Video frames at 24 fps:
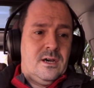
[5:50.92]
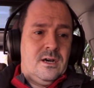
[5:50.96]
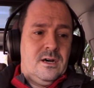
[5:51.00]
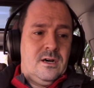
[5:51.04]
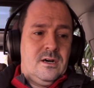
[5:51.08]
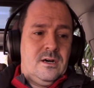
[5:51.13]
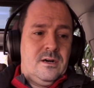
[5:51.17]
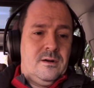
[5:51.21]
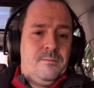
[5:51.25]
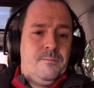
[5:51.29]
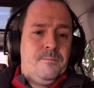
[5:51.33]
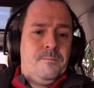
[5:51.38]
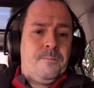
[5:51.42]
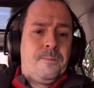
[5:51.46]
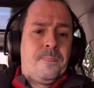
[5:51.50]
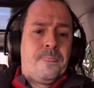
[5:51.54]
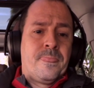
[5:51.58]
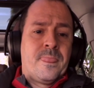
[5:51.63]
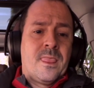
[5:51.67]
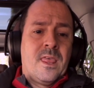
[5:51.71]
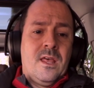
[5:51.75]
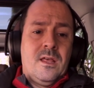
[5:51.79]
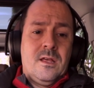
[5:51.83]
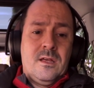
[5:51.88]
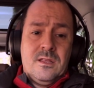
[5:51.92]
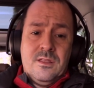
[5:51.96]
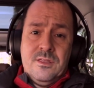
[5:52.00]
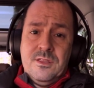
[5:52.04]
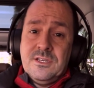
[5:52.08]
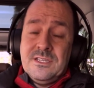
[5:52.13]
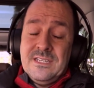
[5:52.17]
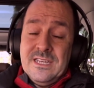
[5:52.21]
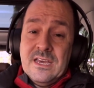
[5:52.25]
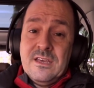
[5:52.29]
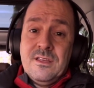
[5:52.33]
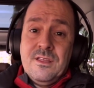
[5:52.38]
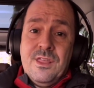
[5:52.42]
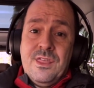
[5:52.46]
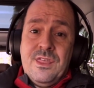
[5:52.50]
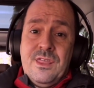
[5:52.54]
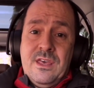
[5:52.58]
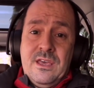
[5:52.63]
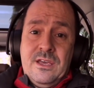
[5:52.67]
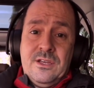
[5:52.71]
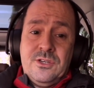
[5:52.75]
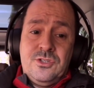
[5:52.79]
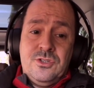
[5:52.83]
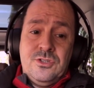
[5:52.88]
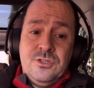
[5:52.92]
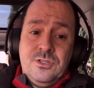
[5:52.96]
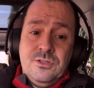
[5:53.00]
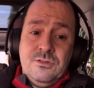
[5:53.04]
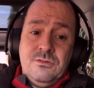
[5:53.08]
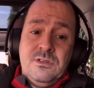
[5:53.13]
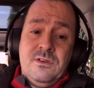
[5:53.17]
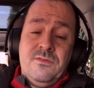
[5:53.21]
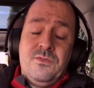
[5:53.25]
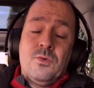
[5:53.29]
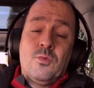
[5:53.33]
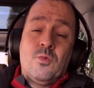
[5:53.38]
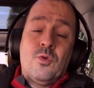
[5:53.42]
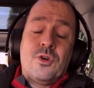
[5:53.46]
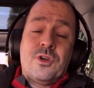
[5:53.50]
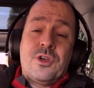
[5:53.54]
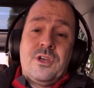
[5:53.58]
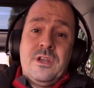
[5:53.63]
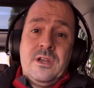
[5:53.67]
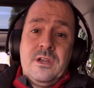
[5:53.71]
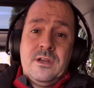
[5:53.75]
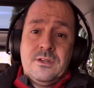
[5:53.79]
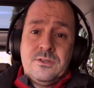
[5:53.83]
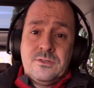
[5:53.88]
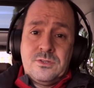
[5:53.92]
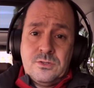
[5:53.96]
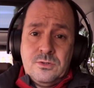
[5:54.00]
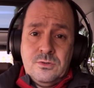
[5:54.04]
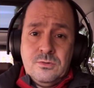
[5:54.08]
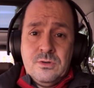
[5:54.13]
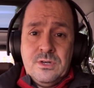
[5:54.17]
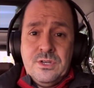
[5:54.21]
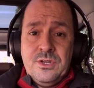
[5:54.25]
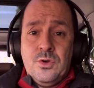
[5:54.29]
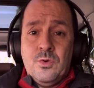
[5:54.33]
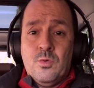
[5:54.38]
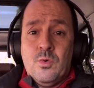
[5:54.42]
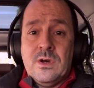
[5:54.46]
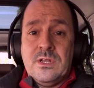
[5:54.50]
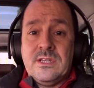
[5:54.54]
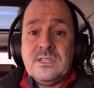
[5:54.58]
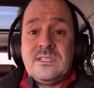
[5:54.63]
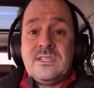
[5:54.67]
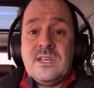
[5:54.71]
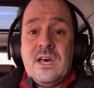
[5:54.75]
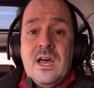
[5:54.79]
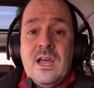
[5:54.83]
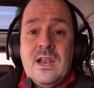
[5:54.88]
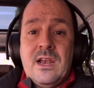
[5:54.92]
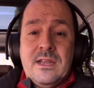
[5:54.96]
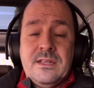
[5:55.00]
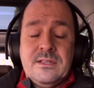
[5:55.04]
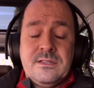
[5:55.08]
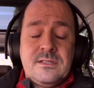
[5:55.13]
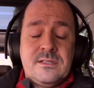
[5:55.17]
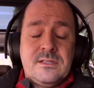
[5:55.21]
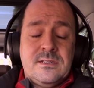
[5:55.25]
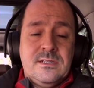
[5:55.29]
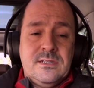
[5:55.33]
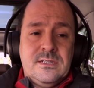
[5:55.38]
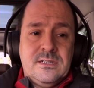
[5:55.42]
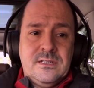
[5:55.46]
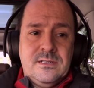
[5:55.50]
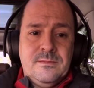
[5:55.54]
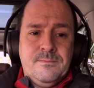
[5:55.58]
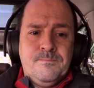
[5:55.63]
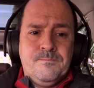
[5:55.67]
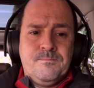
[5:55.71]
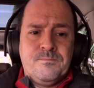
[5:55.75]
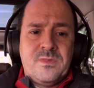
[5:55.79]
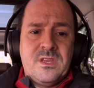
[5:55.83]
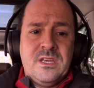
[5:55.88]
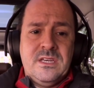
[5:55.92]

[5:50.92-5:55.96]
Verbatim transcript: Um, the second thing to do if you're working in a school and you want silence um,